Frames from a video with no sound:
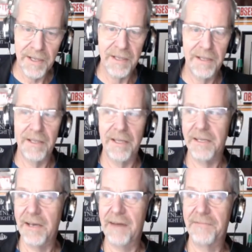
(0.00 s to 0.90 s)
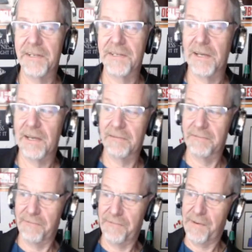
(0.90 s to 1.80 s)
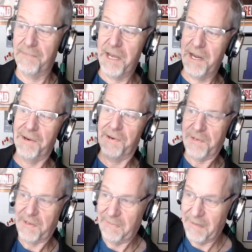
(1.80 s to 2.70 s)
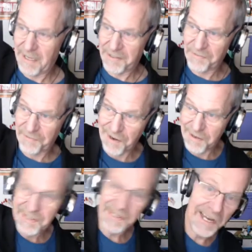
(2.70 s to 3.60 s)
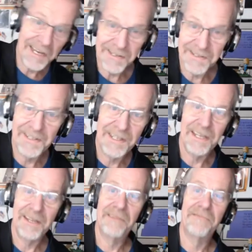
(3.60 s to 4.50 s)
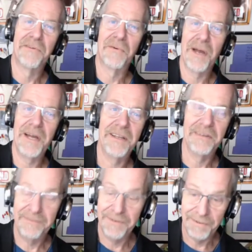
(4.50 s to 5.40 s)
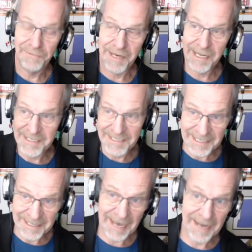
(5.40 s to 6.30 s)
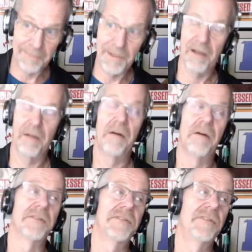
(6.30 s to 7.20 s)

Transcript: and you have this like from here as far as the eye can see variety of food. When I see that, I'm like, oh, it's too